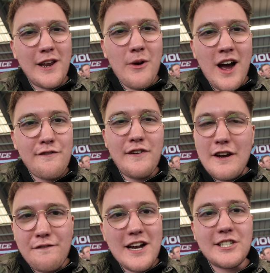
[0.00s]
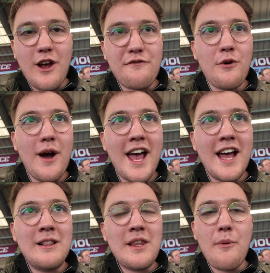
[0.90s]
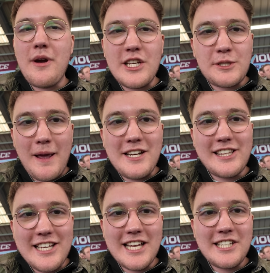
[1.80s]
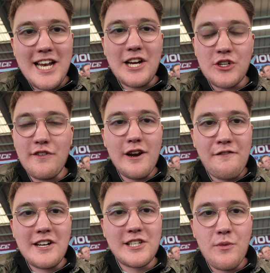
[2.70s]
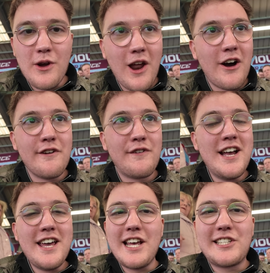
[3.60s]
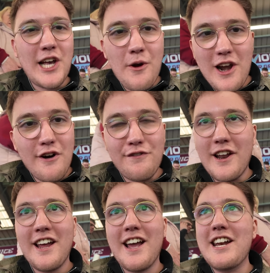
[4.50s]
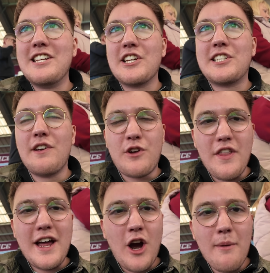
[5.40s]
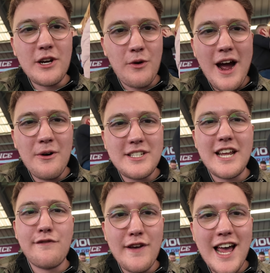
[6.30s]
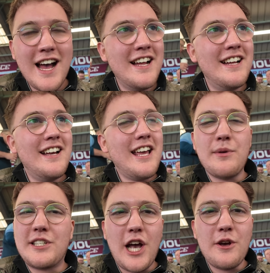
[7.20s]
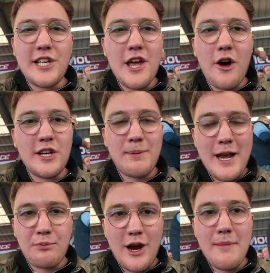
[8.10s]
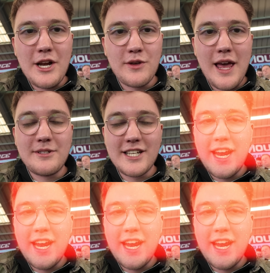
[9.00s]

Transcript: Villa are. Villa fans are everywhere. And when you speak to these international Villa fans in real life, they're so lovely, and it's just you've got that common ground in Villa it was so, so nice spending pre-match with them